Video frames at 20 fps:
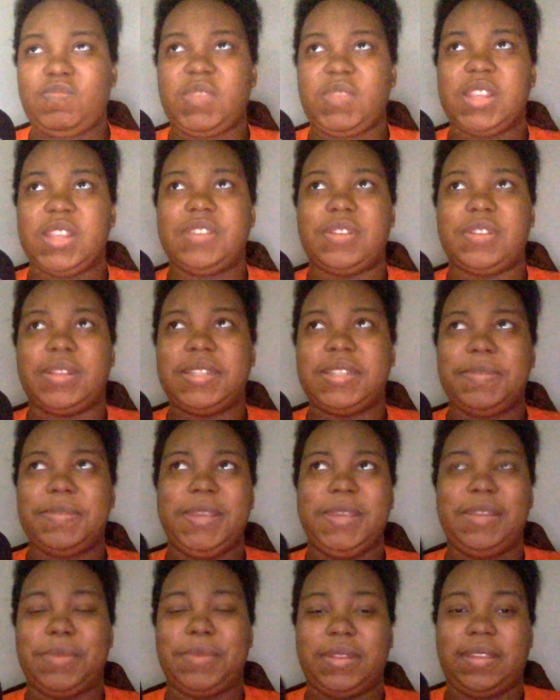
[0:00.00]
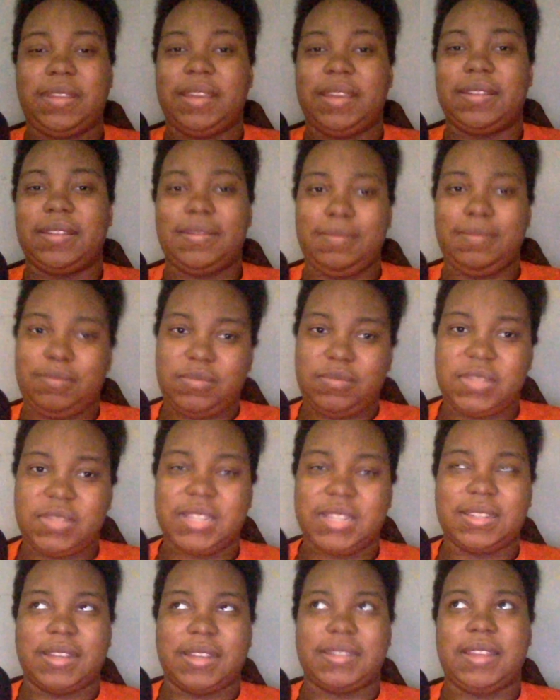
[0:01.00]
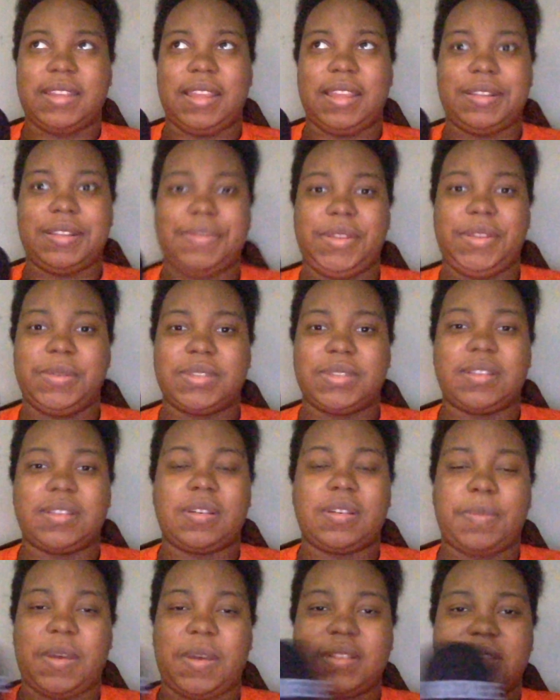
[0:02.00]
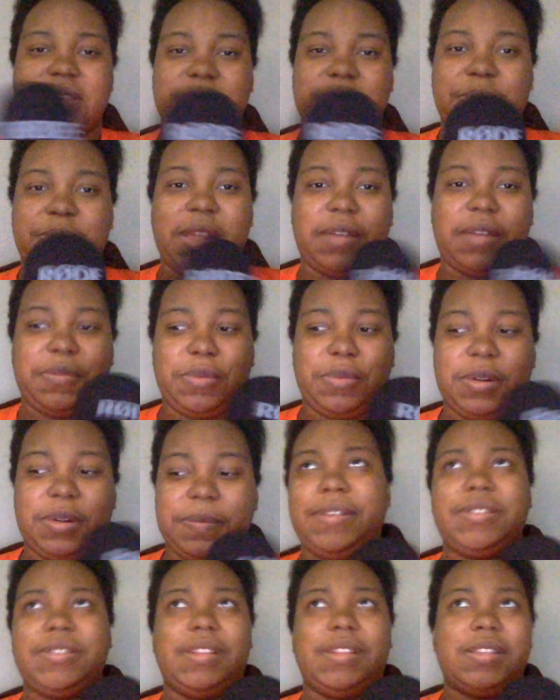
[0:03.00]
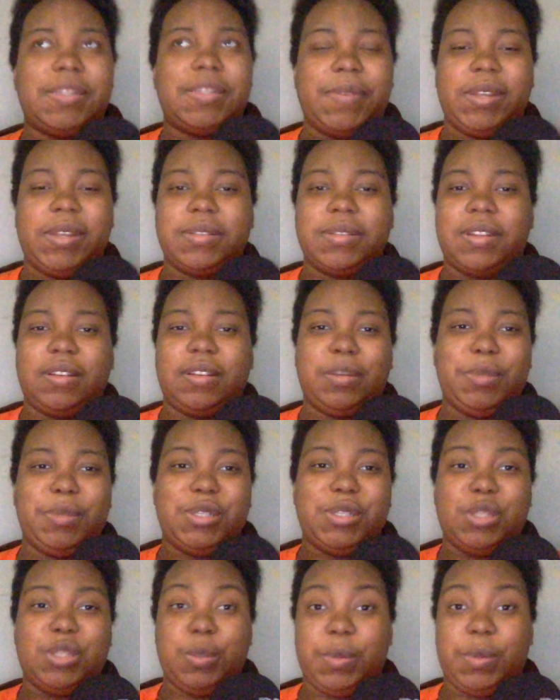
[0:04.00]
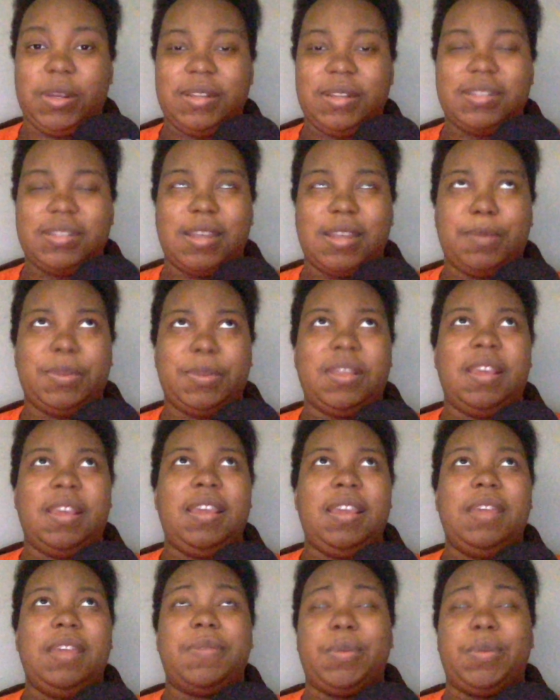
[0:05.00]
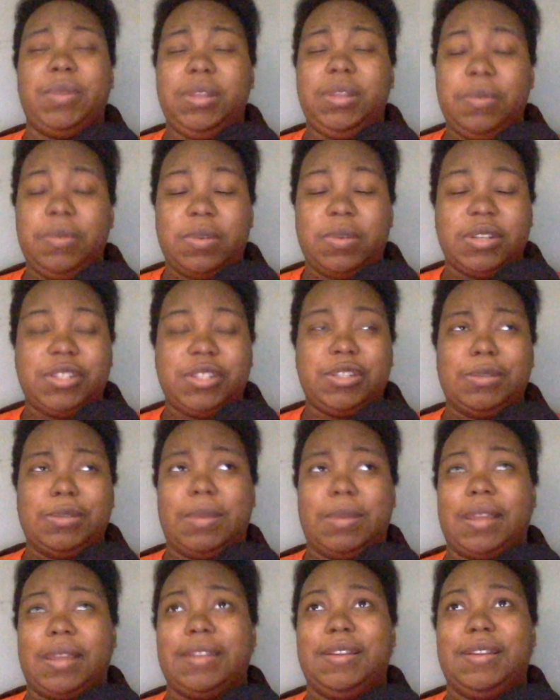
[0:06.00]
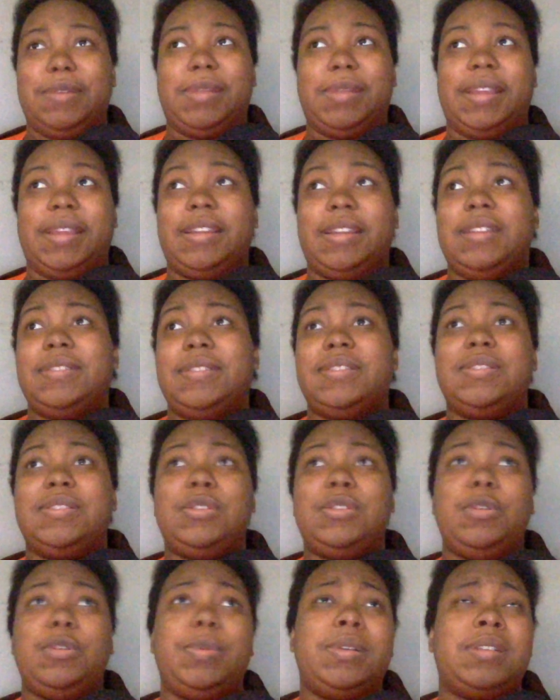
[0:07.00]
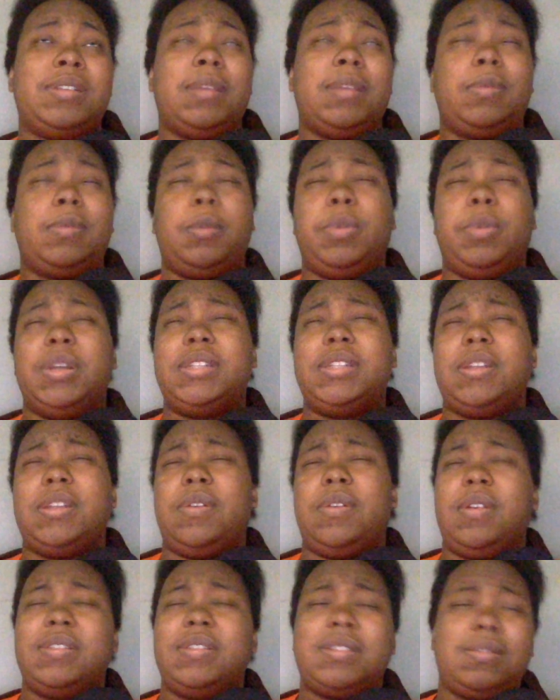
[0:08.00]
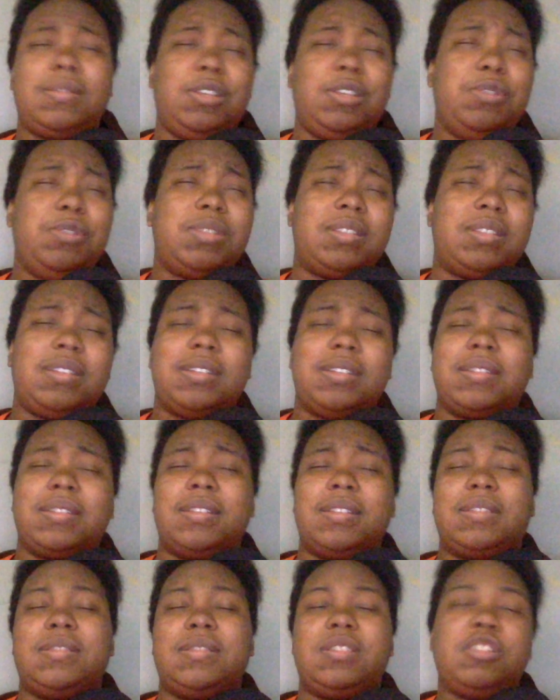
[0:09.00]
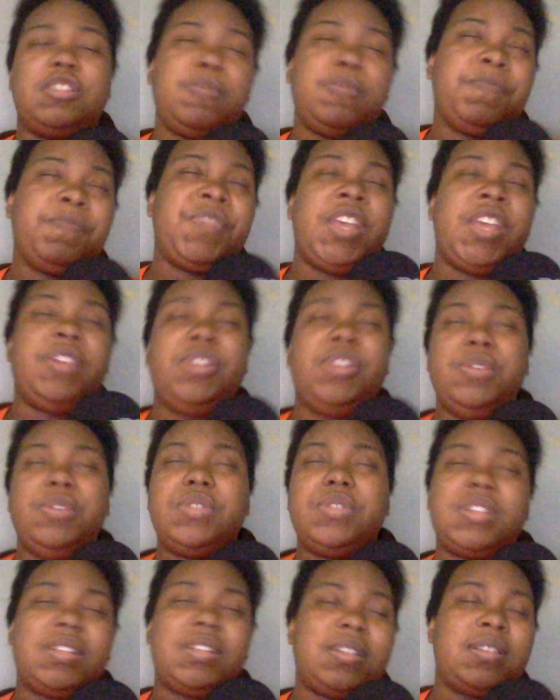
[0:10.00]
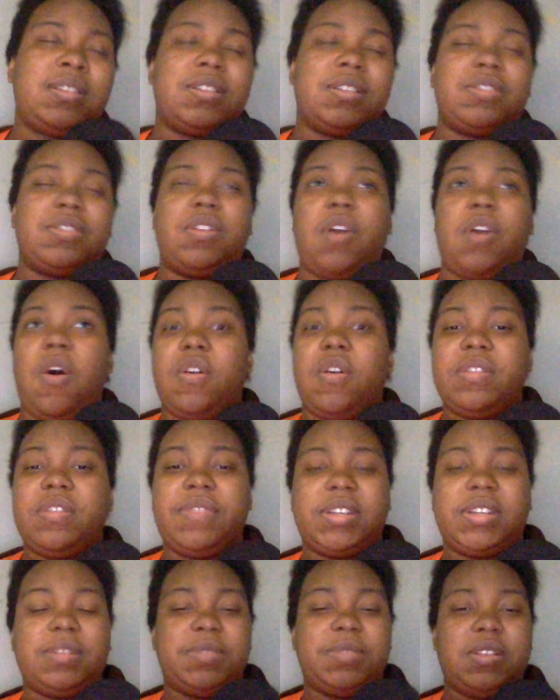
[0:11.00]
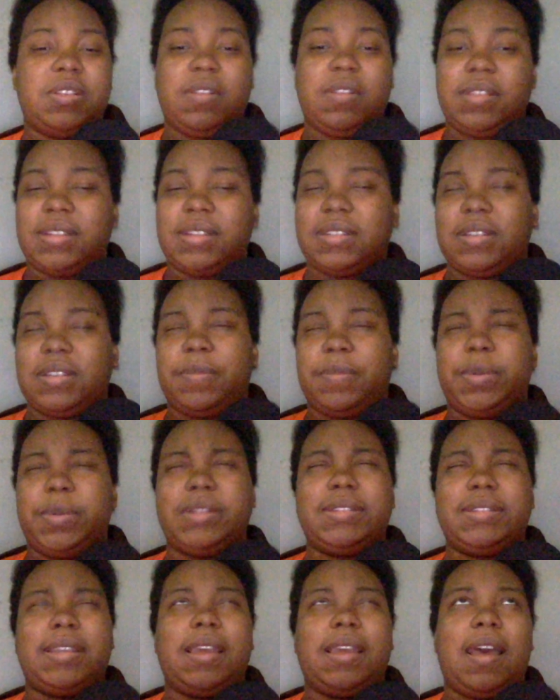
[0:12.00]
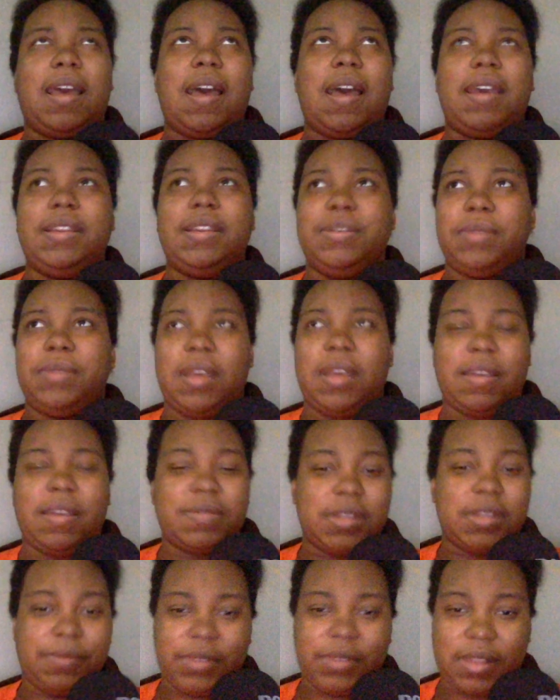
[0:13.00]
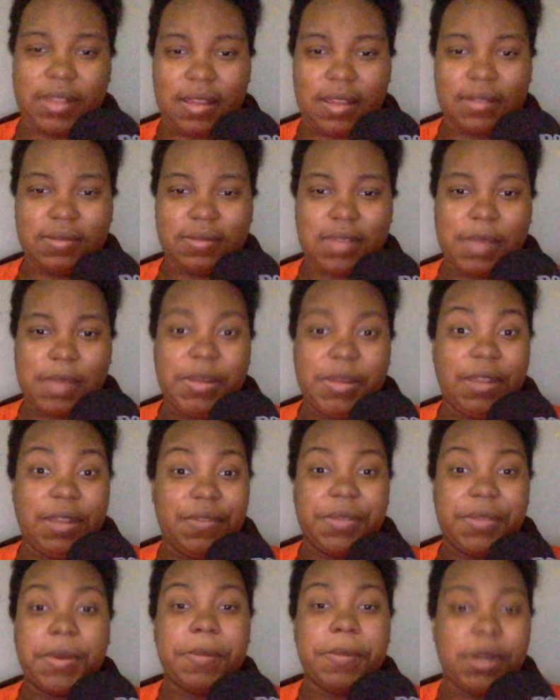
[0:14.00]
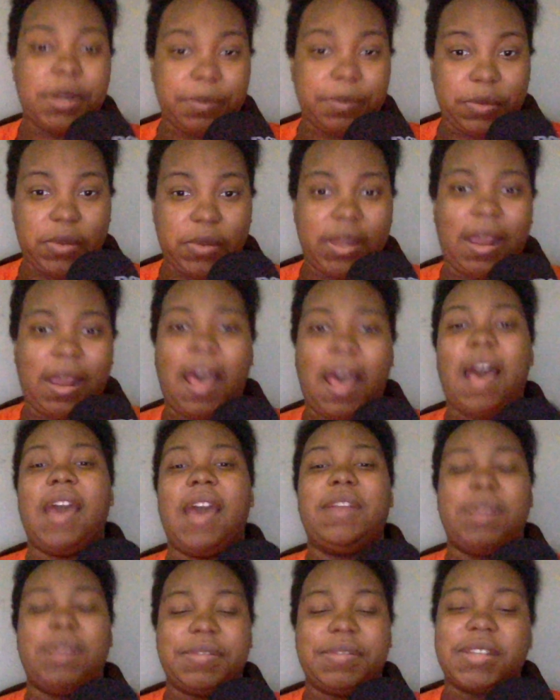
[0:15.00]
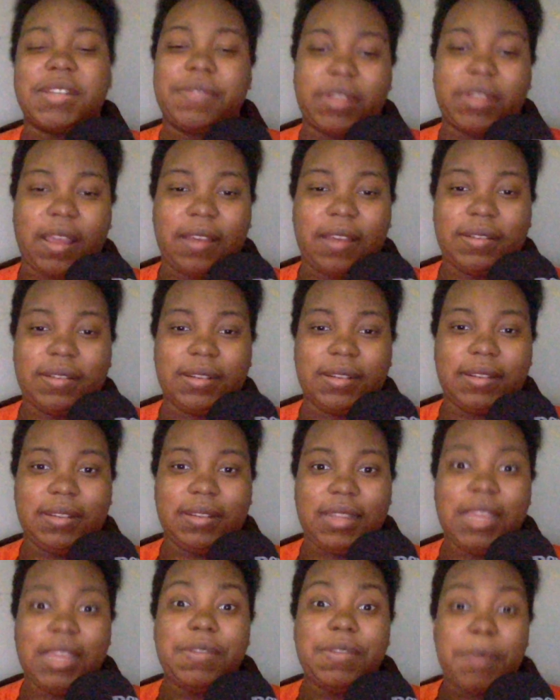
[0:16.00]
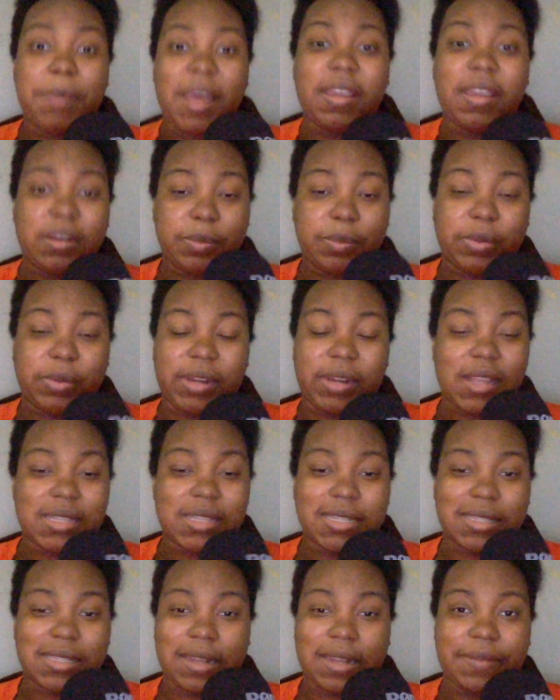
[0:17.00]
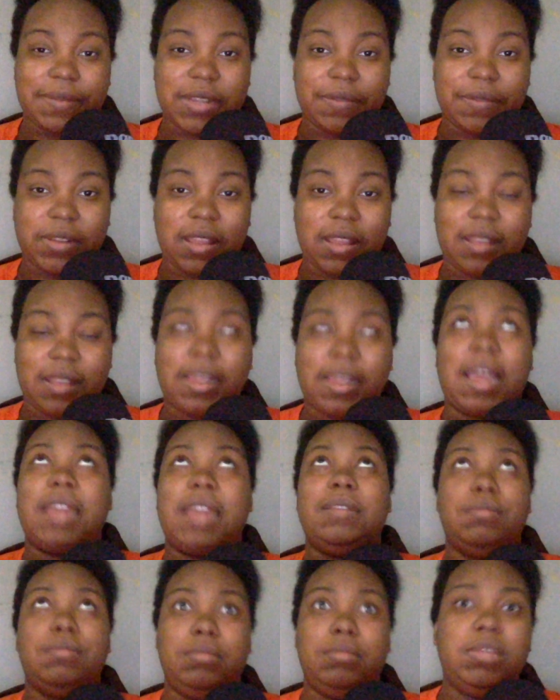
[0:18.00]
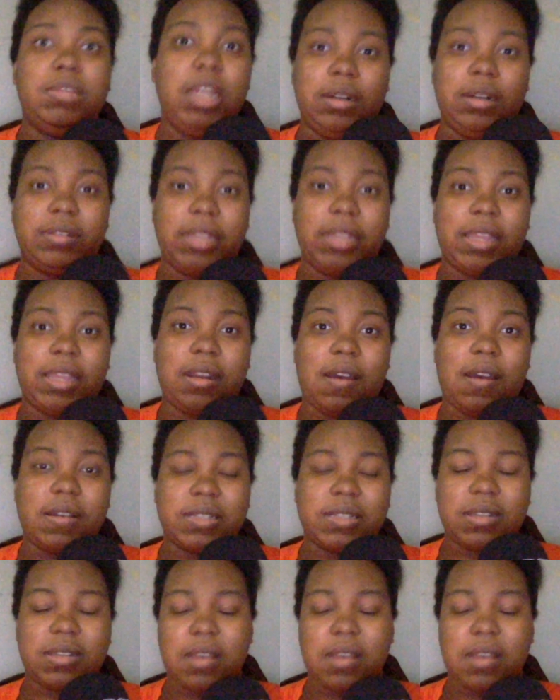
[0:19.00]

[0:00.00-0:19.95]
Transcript: So let's begin with like discussing SVU as like a positive platform. So this video is not going to be super in depth. If I really want to, I could go like super in depth and break down use statistics on all the victims and all that stuff. But it's like I do not have time for that. I mean, even though I'm unemployed, I don't have time for that. Even my unemployed ass doesn't have time for that. Like I literally cannot.